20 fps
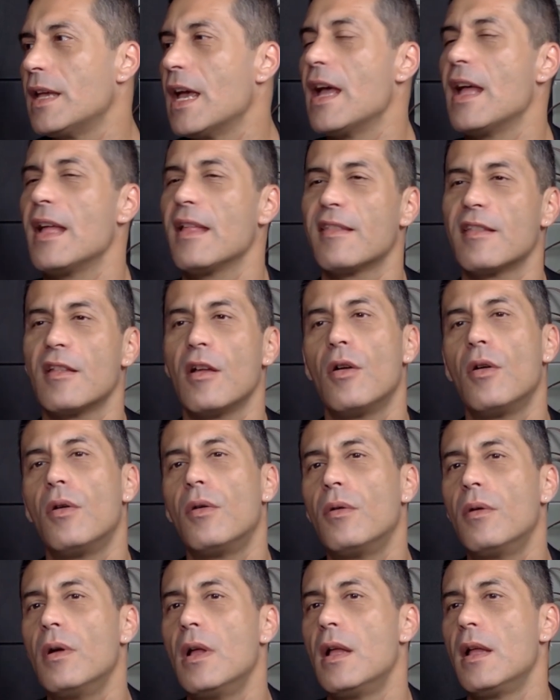yeah,
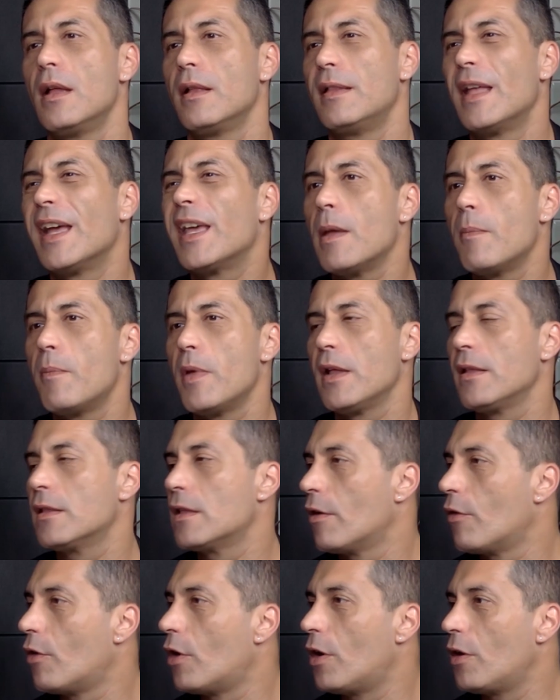so they're keeping
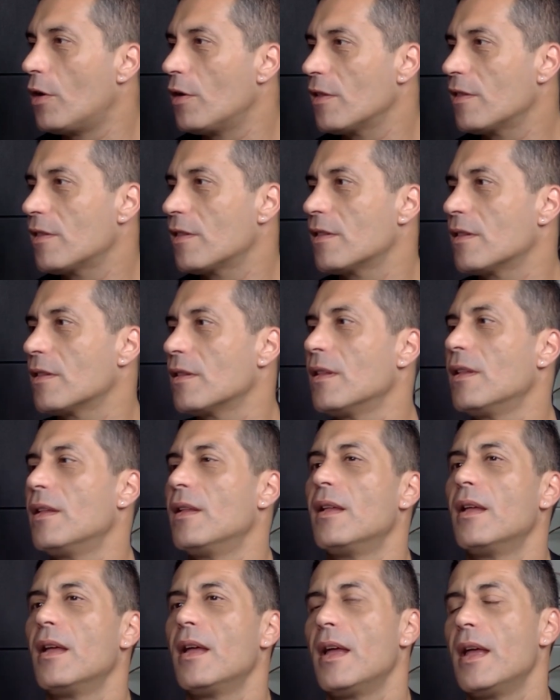the roles,
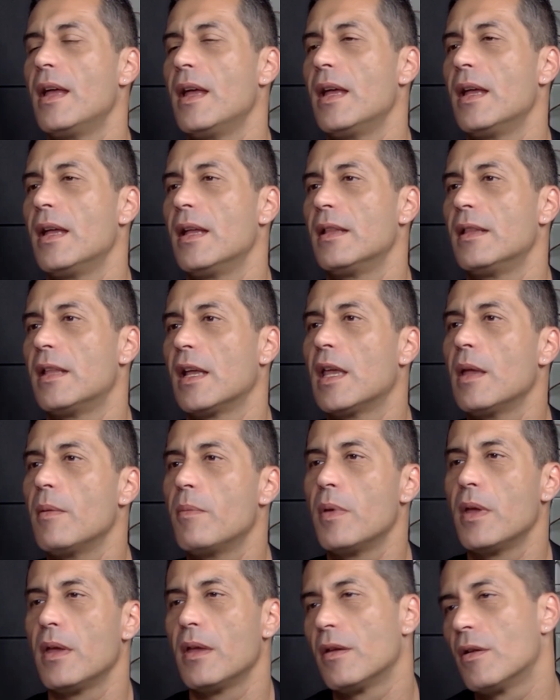they're
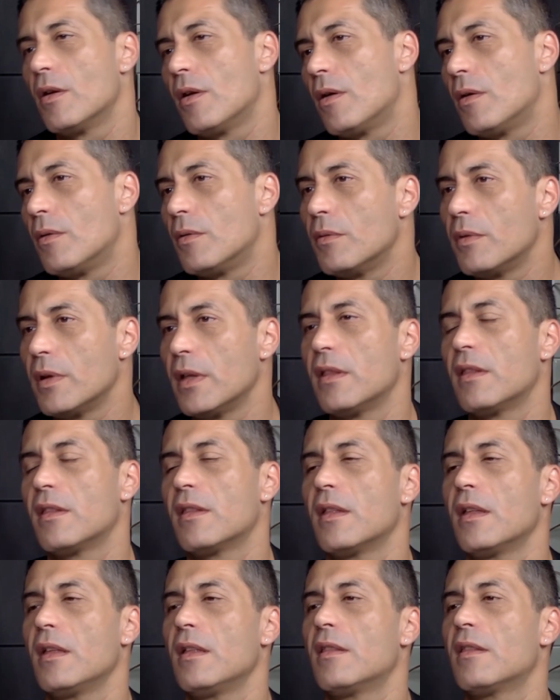keeping,
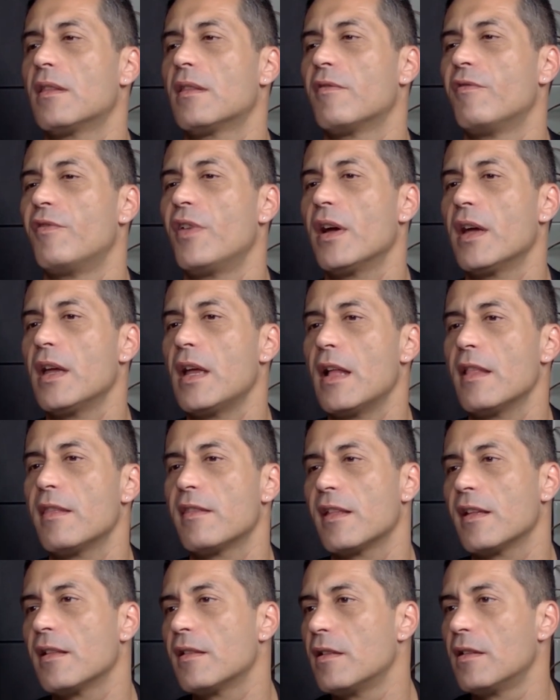it's very
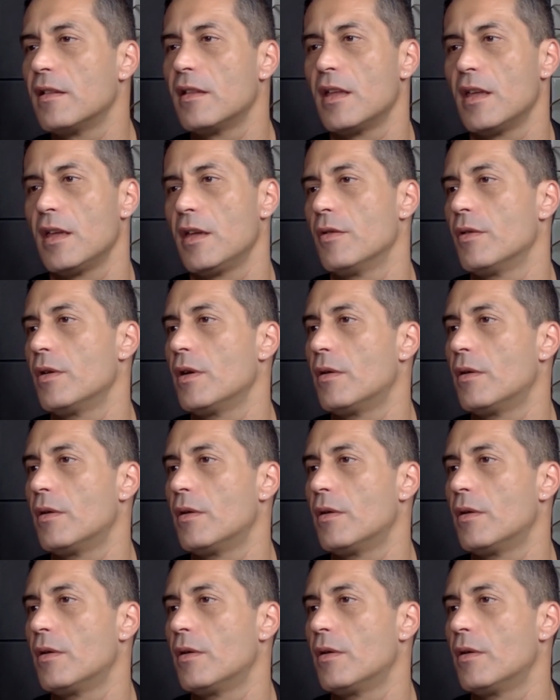uncertainty,